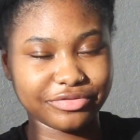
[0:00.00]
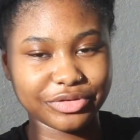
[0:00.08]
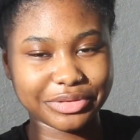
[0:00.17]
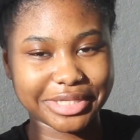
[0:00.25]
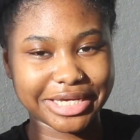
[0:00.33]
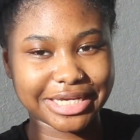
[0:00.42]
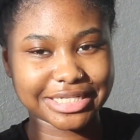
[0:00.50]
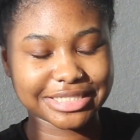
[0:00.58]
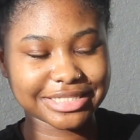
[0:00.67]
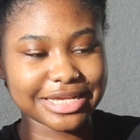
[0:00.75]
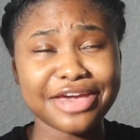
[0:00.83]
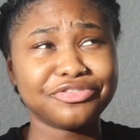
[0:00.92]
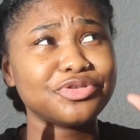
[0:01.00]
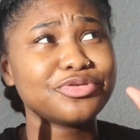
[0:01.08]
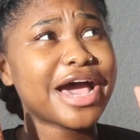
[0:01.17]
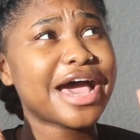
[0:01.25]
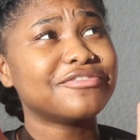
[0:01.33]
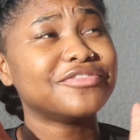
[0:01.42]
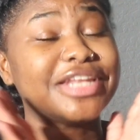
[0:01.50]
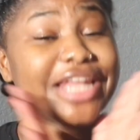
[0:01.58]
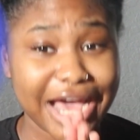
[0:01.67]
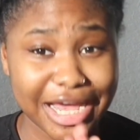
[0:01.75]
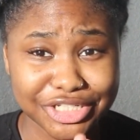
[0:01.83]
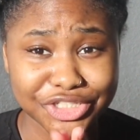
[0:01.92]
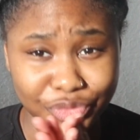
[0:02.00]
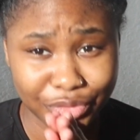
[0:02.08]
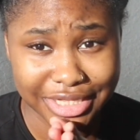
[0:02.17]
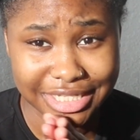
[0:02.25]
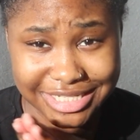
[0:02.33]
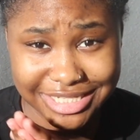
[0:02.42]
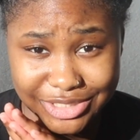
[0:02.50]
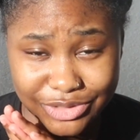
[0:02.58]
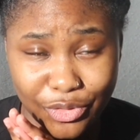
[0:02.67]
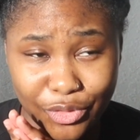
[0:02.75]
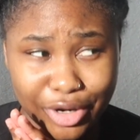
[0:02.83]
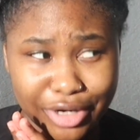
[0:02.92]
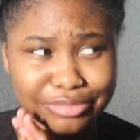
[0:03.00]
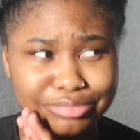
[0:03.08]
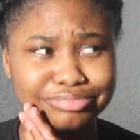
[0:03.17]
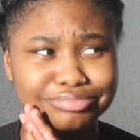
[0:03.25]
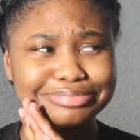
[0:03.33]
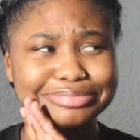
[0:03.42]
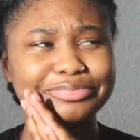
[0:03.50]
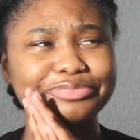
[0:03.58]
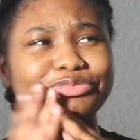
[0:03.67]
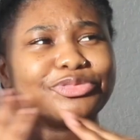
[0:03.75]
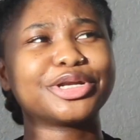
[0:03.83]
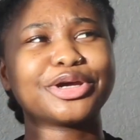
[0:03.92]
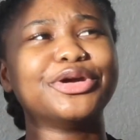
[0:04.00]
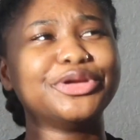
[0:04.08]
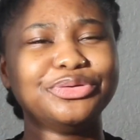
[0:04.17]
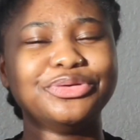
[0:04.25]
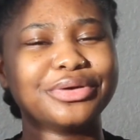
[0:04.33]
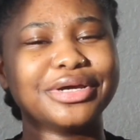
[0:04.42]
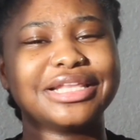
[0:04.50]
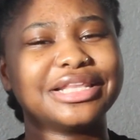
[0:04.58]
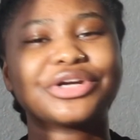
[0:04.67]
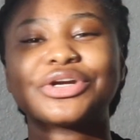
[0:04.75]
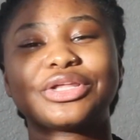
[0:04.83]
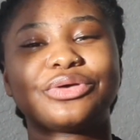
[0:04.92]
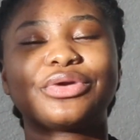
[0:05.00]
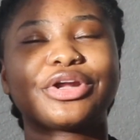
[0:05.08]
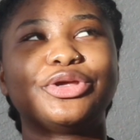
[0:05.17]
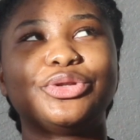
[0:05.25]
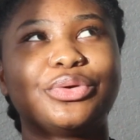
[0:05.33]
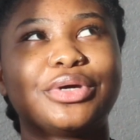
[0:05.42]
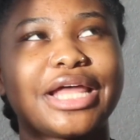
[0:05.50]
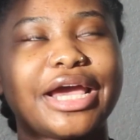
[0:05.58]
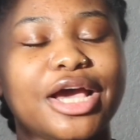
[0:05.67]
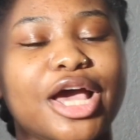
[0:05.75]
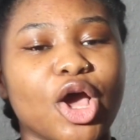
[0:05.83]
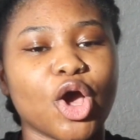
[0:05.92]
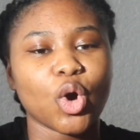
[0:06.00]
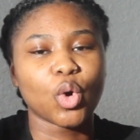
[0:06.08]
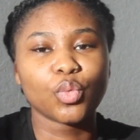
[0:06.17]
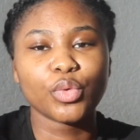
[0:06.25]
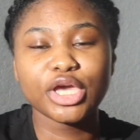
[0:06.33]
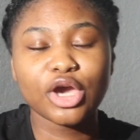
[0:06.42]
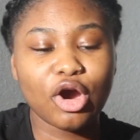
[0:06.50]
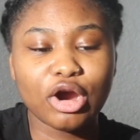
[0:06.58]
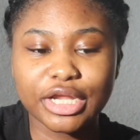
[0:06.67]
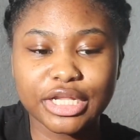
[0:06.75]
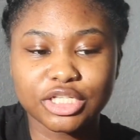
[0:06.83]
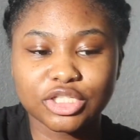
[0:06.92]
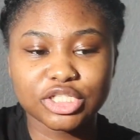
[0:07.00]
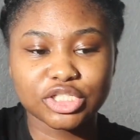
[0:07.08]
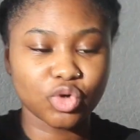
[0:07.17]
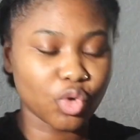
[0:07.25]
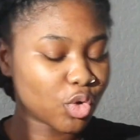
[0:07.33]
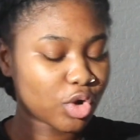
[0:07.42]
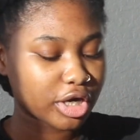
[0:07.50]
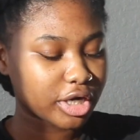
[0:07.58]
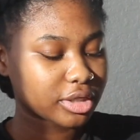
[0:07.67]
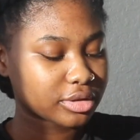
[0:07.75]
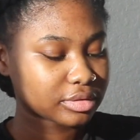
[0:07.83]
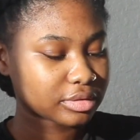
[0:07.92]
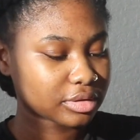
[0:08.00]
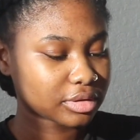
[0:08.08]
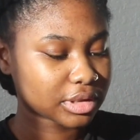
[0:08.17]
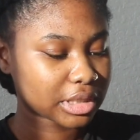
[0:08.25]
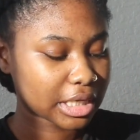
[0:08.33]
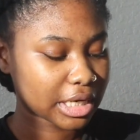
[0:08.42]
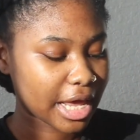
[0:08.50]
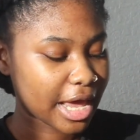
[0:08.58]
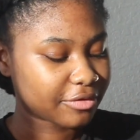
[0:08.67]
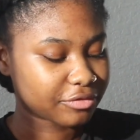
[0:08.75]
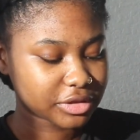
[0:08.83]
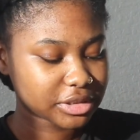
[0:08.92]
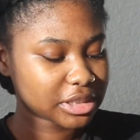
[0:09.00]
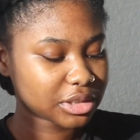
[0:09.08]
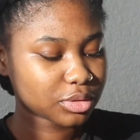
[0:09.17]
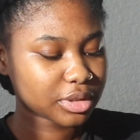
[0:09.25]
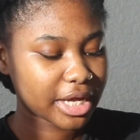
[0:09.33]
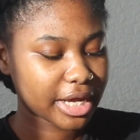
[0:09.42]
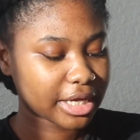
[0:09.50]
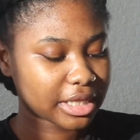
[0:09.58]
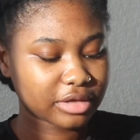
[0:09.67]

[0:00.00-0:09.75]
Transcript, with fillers: a few things. If you have not joined the Discord, what are you doing? Literally, what are you doing? Like, we are in the Discord every single day,